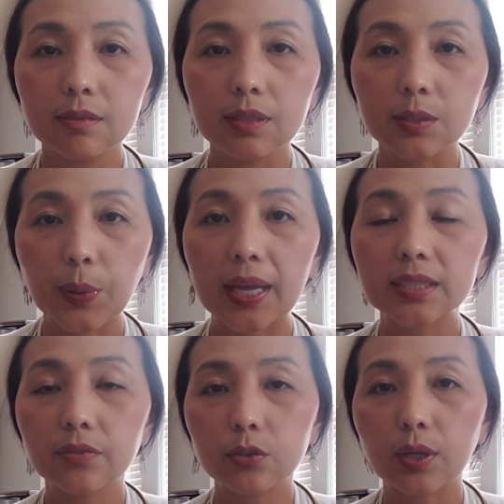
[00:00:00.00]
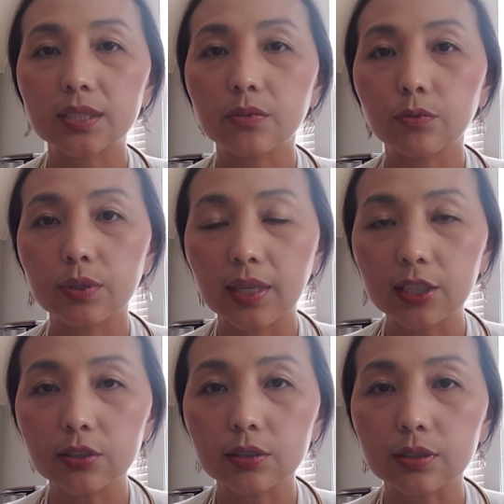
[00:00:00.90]
this passive aggressive
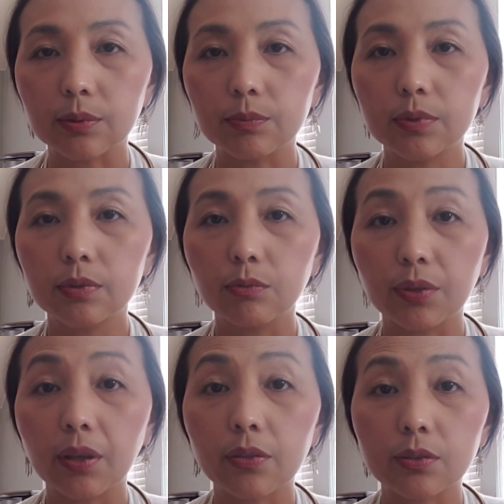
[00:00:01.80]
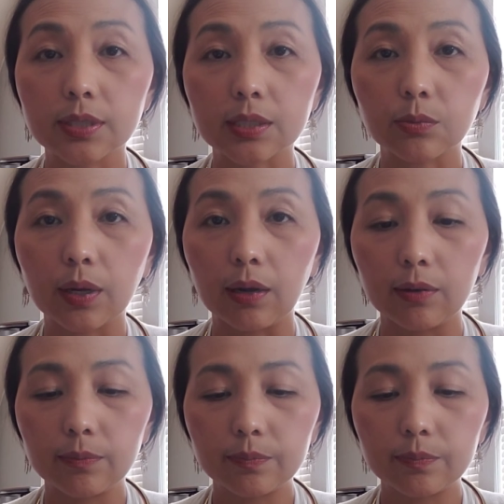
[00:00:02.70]
relationship with others as well.